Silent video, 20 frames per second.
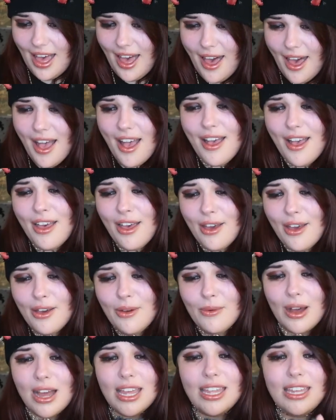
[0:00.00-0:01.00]

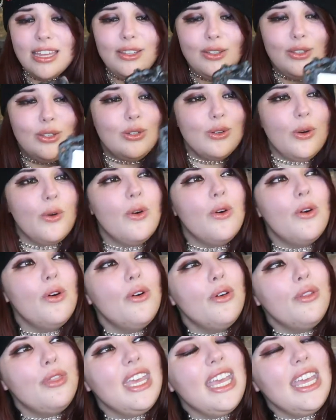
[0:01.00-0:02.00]
Oh, I
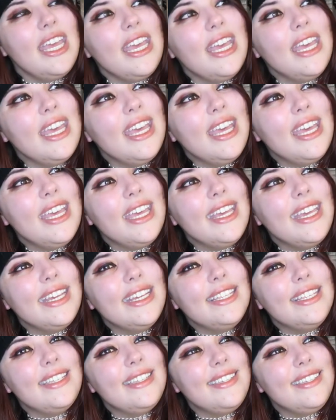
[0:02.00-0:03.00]
adore
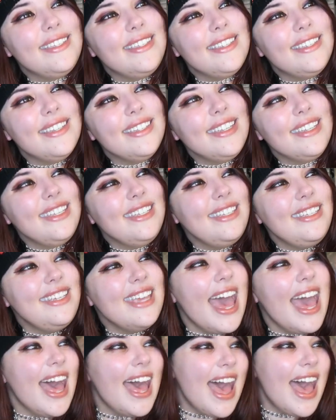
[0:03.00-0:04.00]
these.
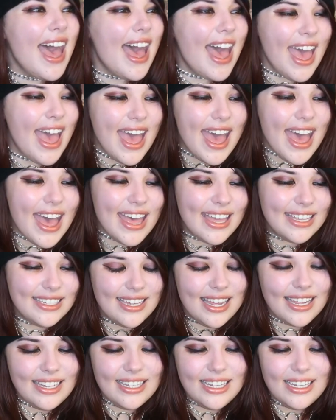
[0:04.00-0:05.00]

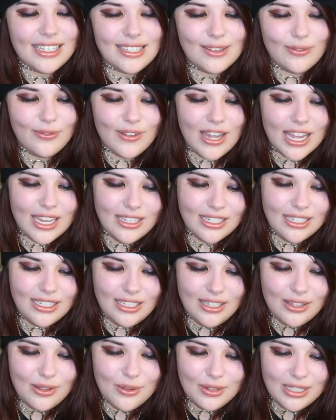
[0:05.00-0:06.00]
Yes, I need to find a
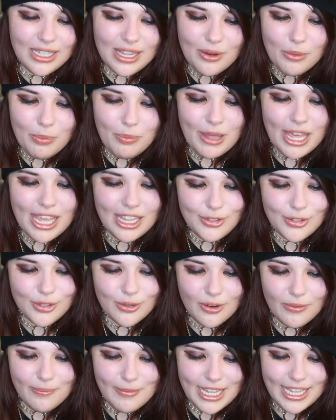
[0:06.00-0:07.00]
cute little
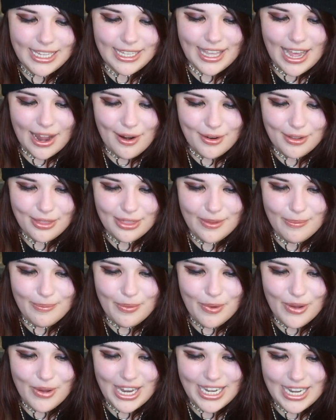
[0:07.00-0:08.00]
picture of me and Gareth to
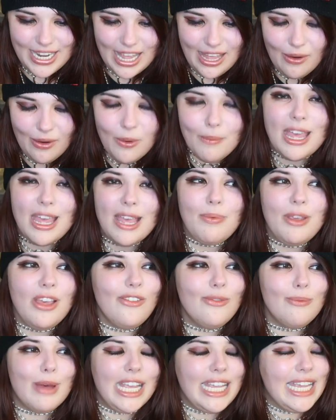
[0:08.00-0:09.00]
put in it, or maybe
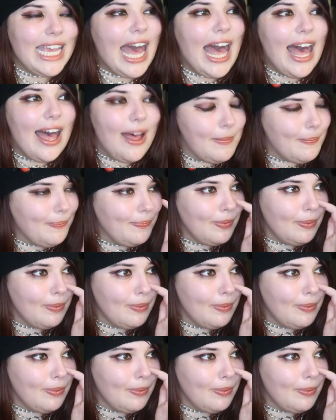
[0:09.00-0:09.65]
of my cat.